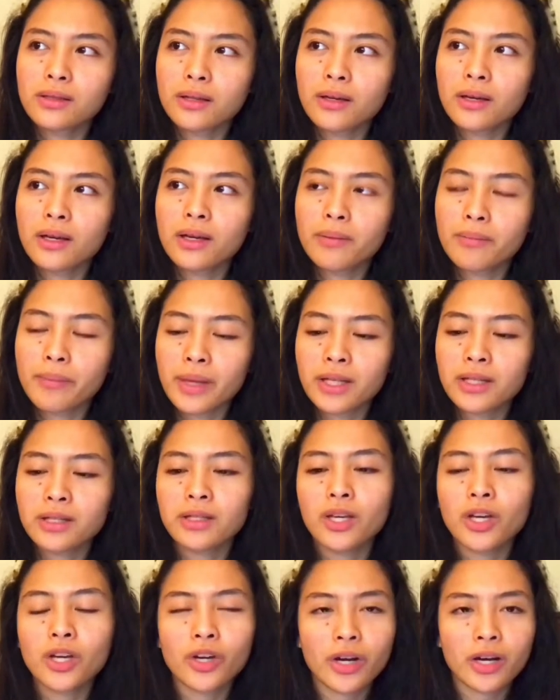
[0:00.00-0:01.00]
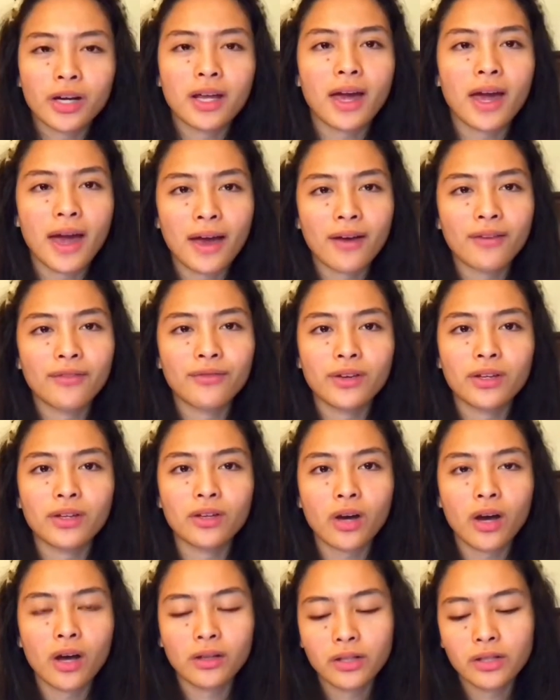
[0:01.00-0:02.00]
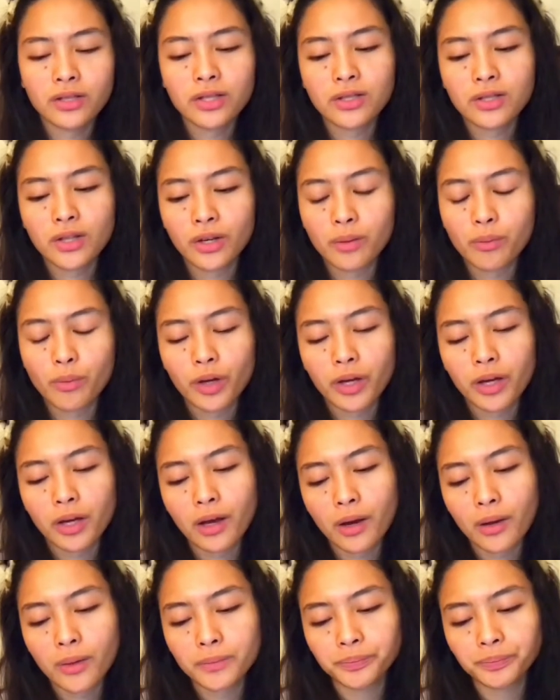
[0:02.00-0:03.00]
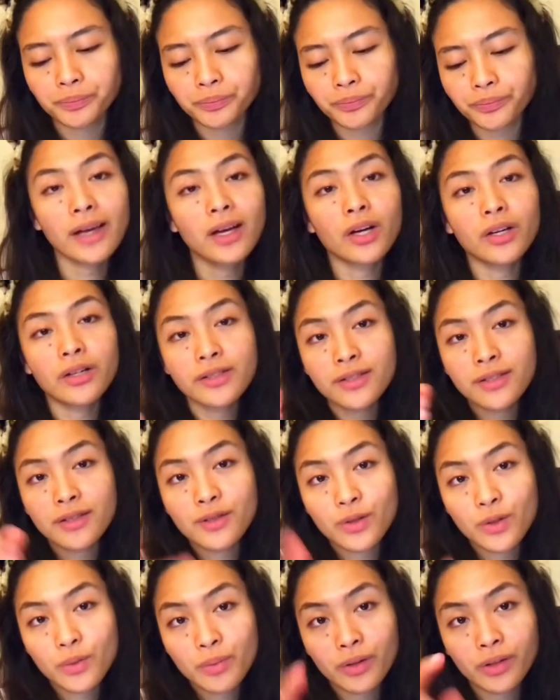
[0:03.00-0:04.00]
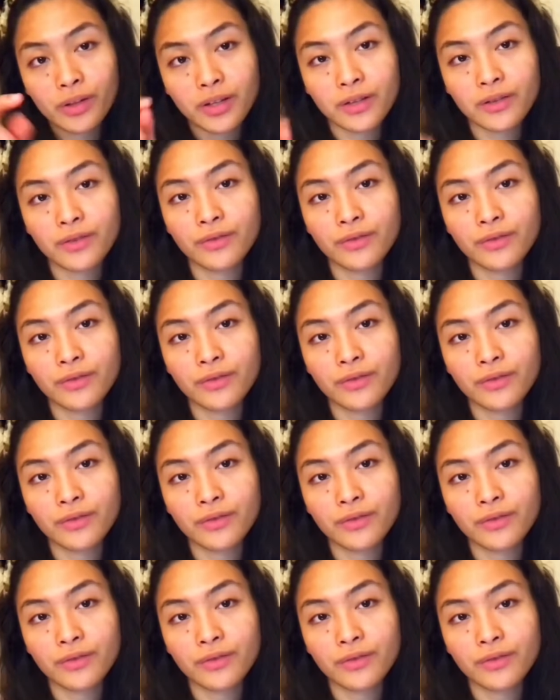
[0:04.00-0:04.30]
my year and a half in college, I started breaking out. I honestly do believe